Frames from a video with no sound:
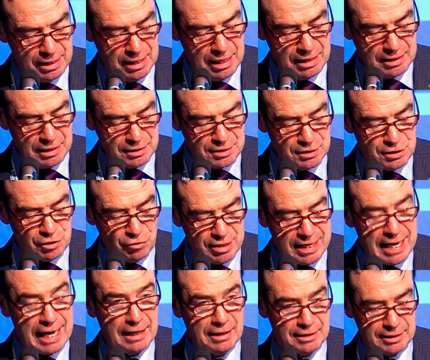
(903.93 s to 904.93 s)
This is the
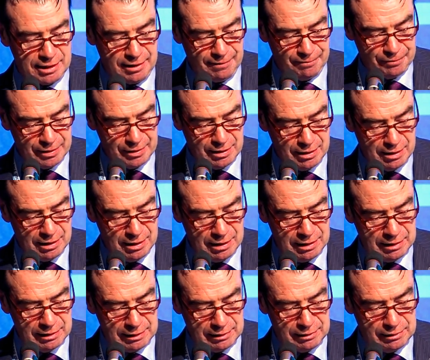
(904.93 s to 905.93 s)
reality
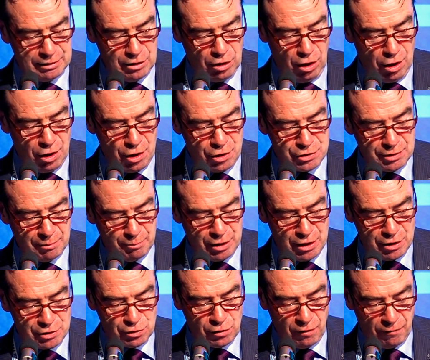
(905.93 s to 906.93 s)
the Irish and
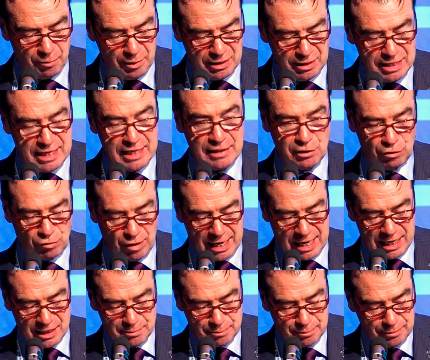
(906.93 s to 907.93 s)
British government need to
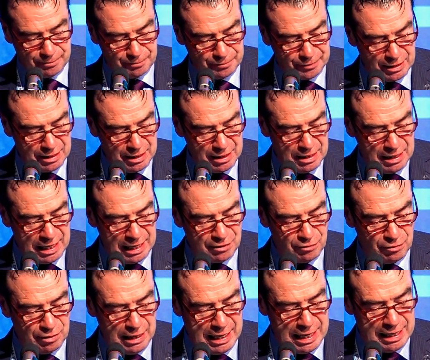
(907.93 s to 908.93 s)
grasp,
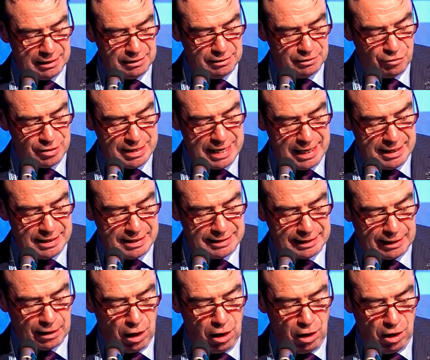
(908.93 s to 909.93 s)
and the reality
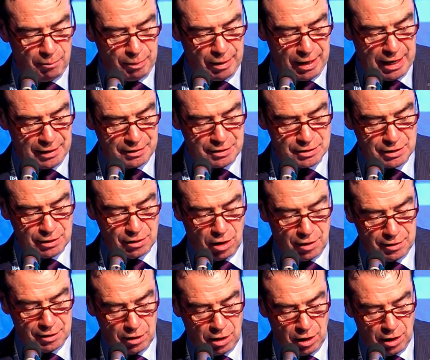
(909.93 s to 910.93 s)
that all parties in
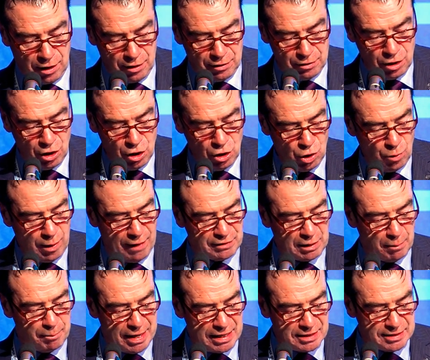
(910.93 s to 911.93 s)
Northern Ireland who have the
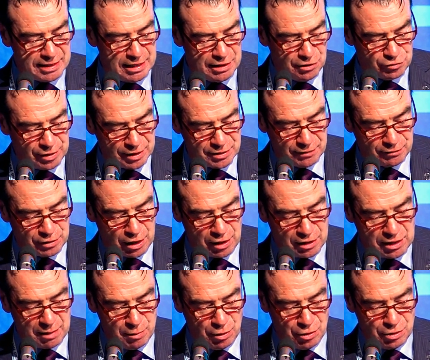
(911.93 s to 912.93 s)
best interests of their
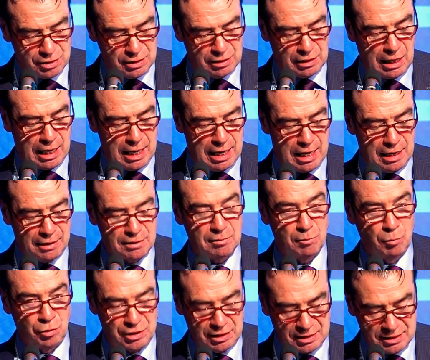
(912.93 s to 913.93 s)
communities at heart
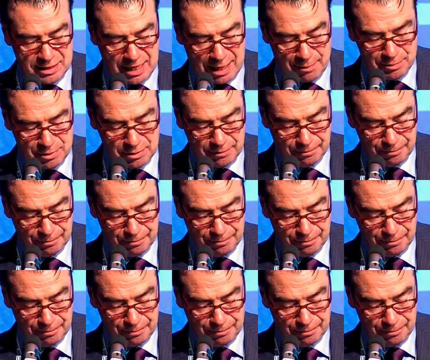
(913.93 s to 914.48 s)
must accept.